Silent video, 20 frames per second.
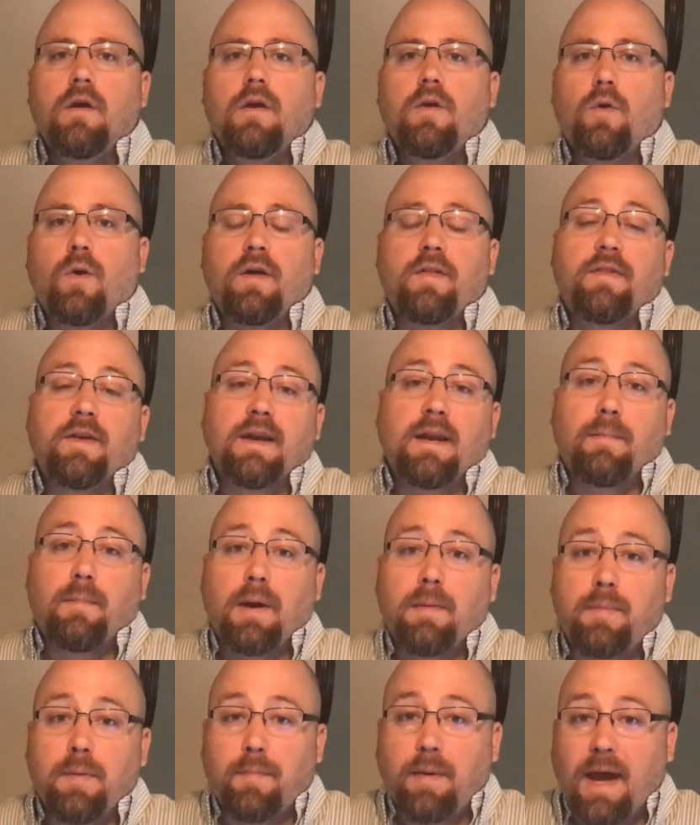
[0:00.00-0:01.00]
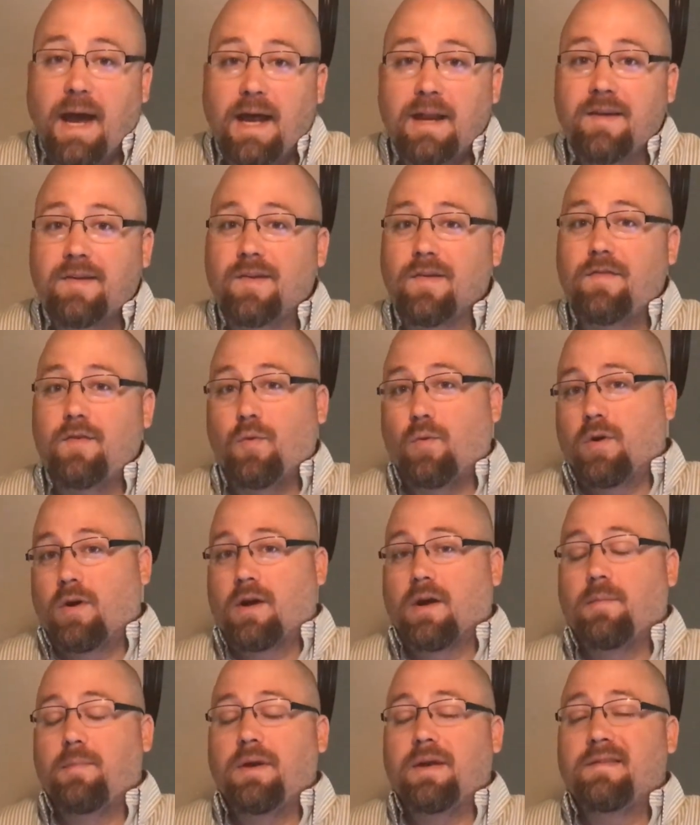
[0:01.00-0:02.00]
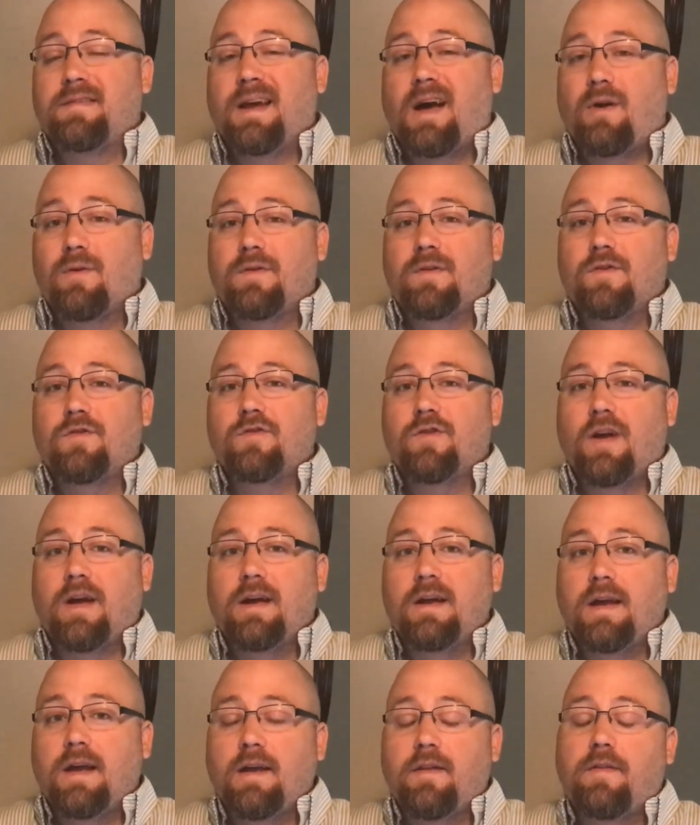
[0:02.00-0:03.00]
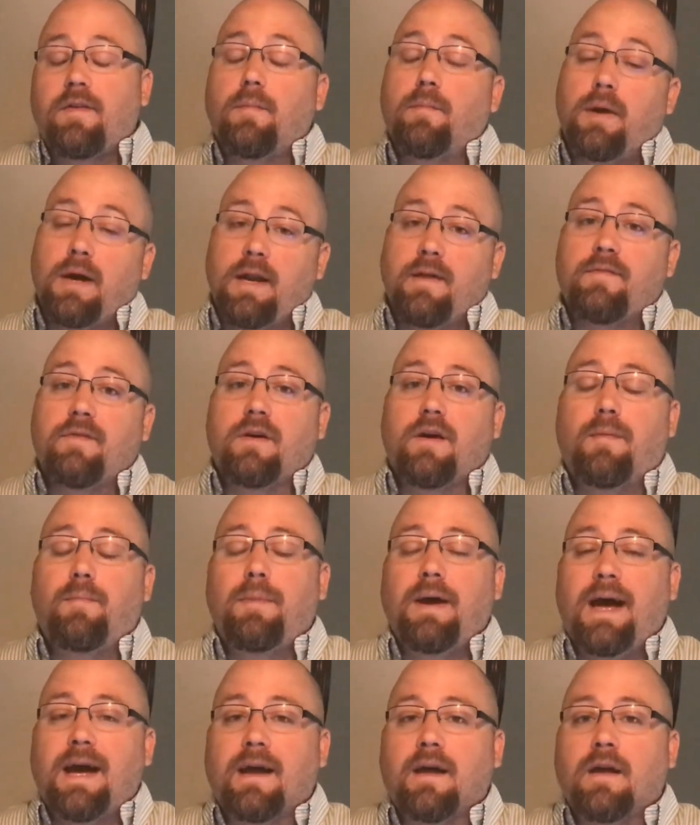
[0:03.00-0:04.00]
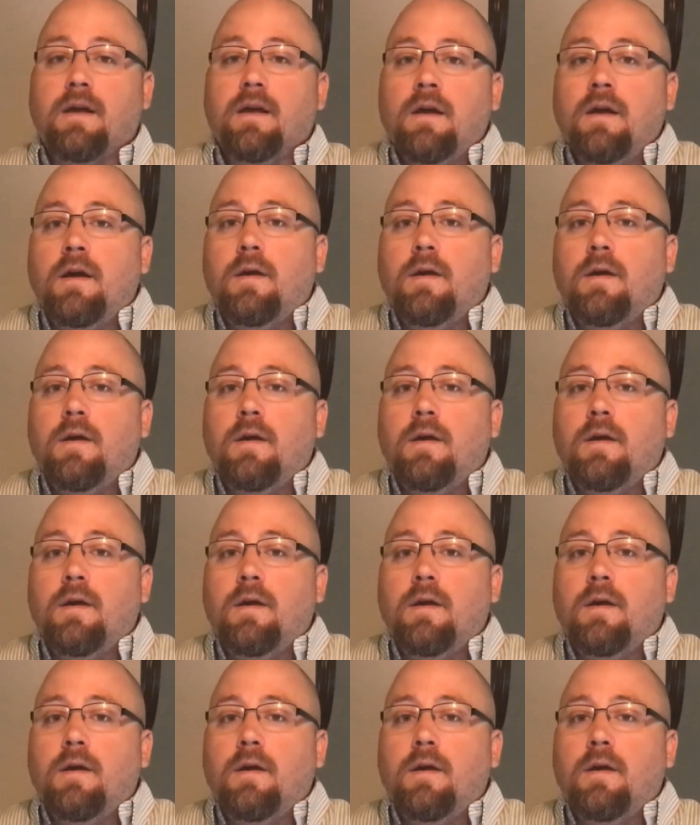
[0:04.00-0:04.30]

The only thing that might be bad is if you weren't going to be in town until July 8th, you might have to come back.